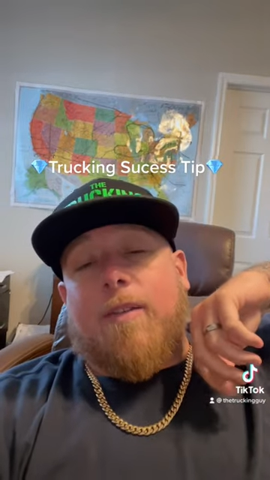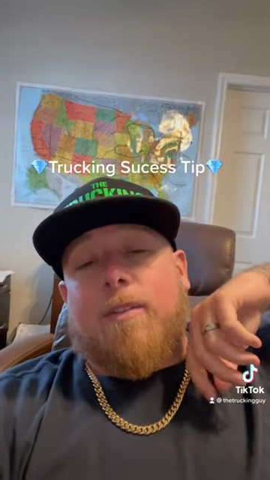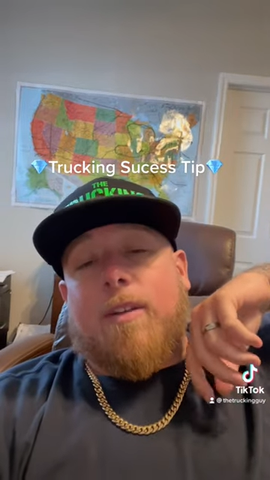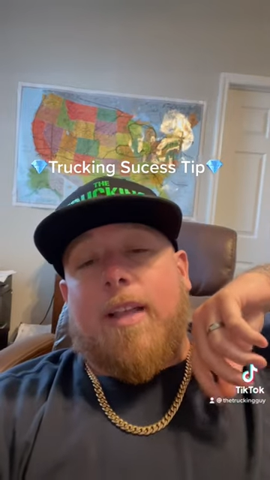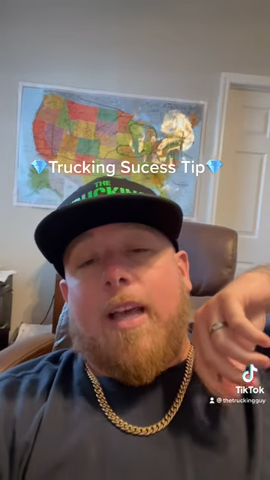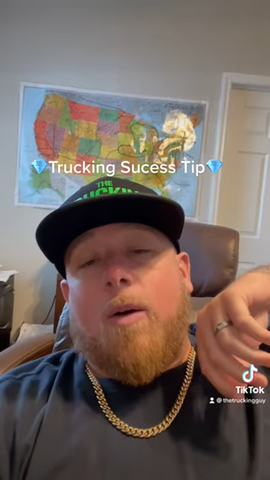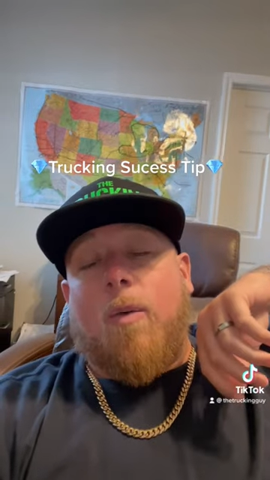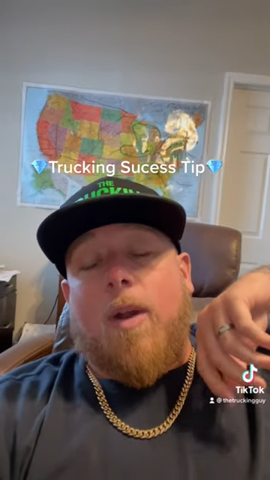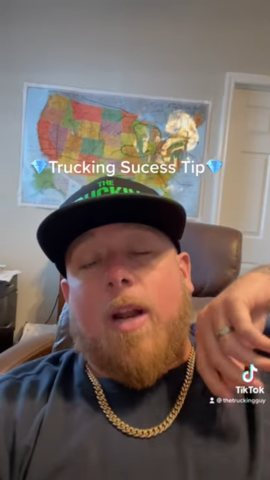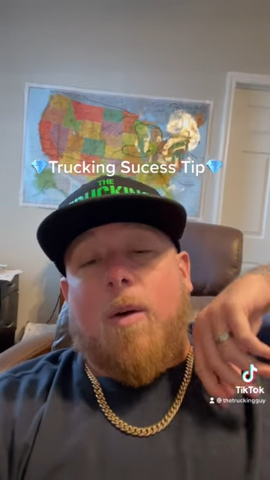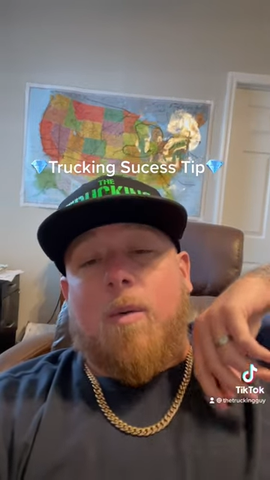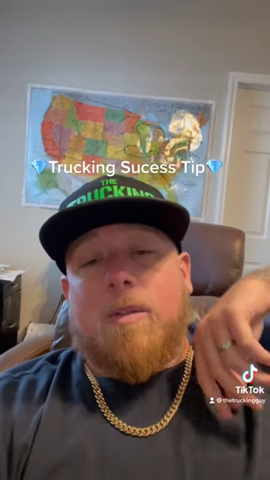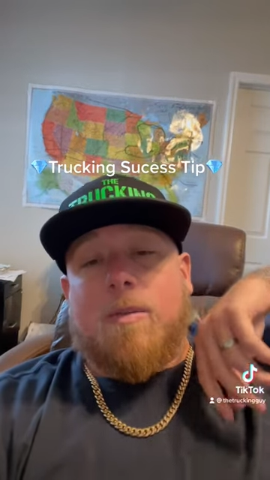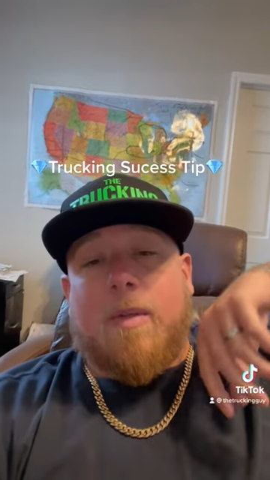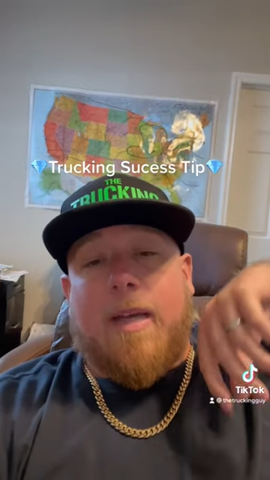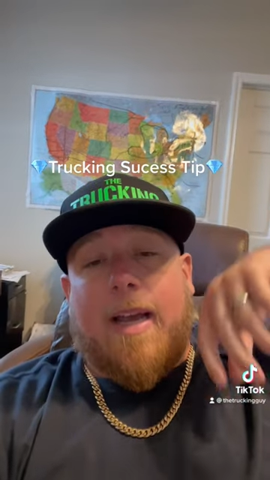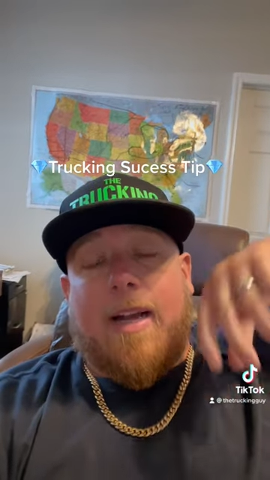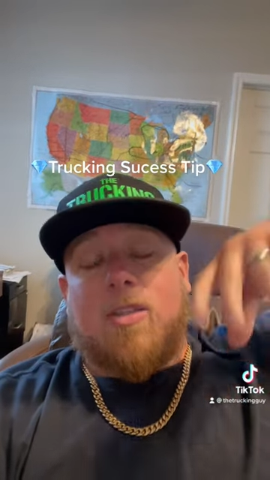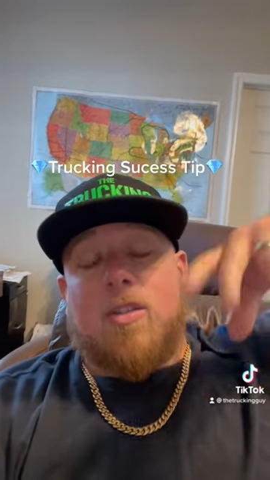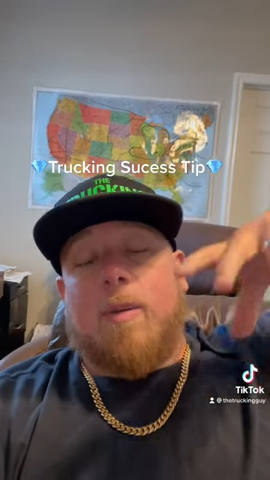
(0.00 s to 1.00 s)
after that when I
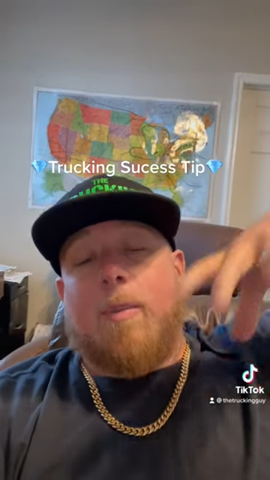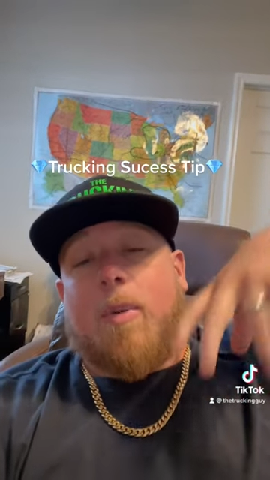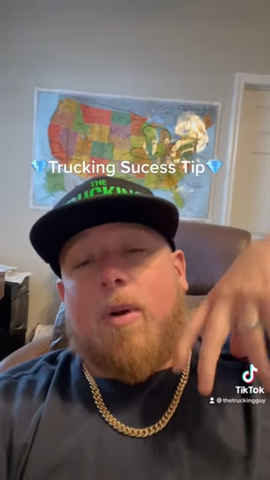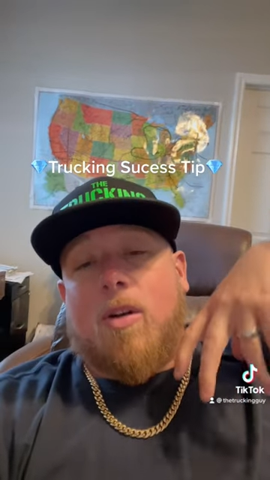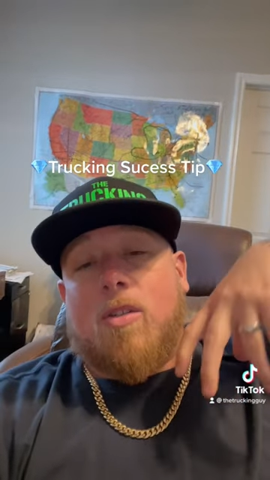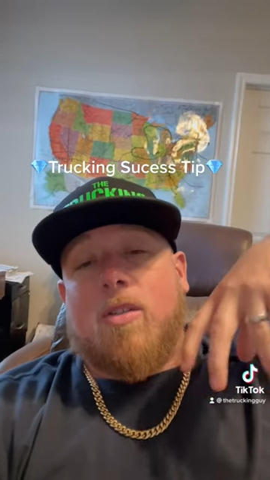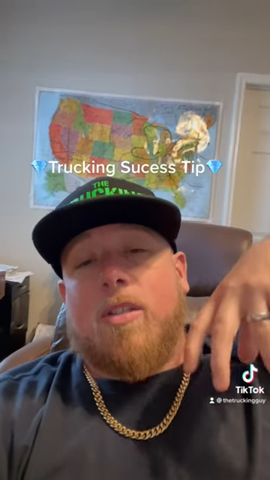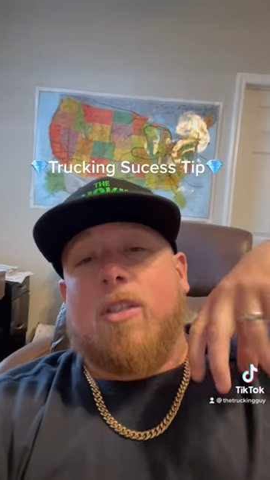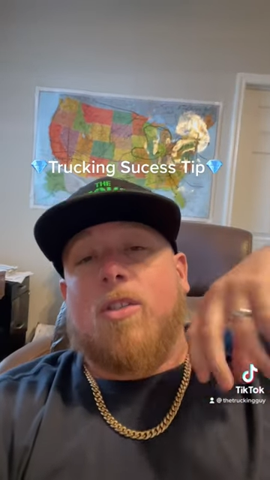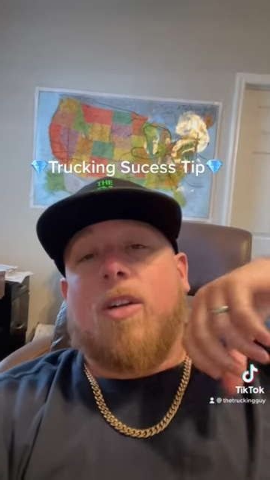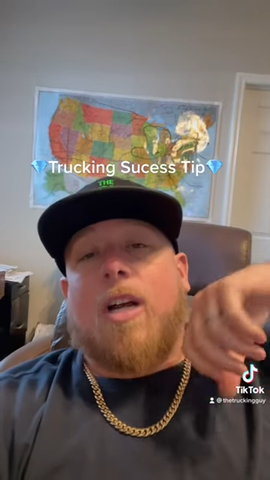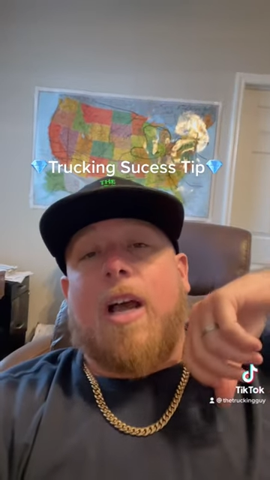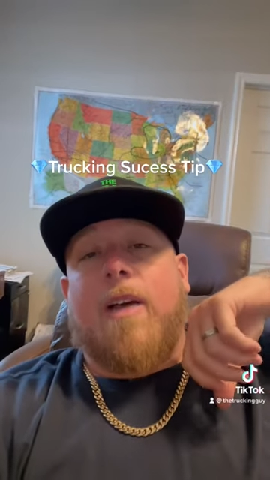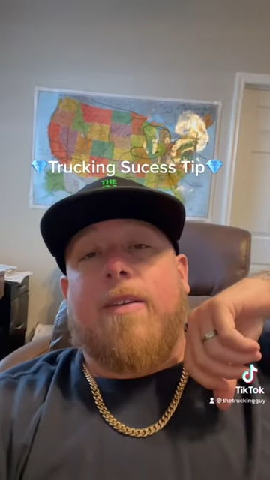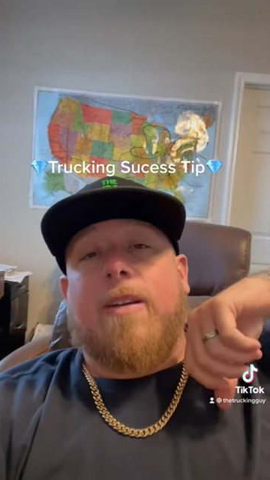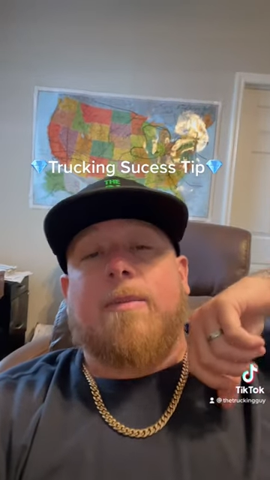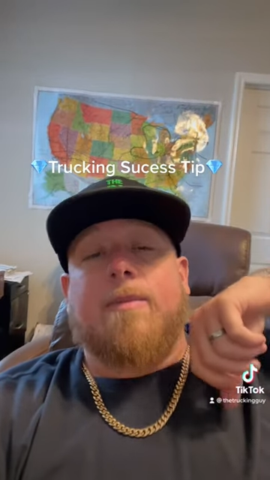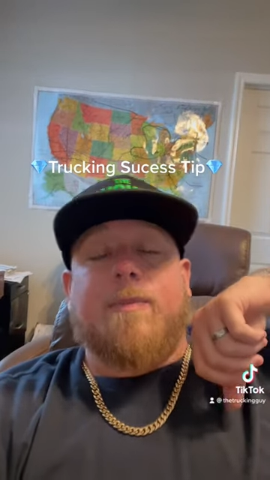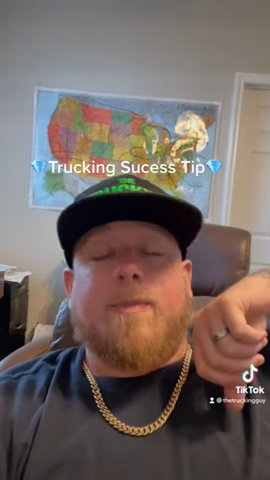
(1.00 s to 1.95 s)
was actually personally driving.